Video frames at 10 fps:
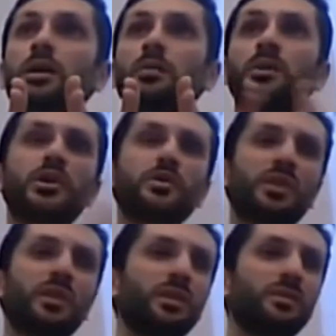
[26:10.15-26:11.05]
Because we
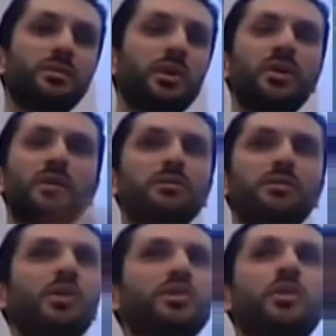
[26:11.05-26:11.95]
think we're
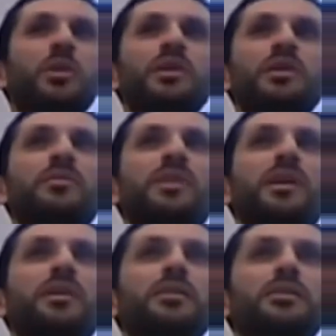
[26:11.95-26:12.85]
not so welcome
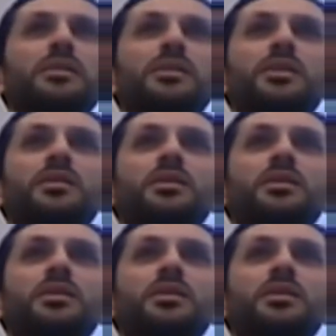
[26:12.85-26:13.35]
there, you know.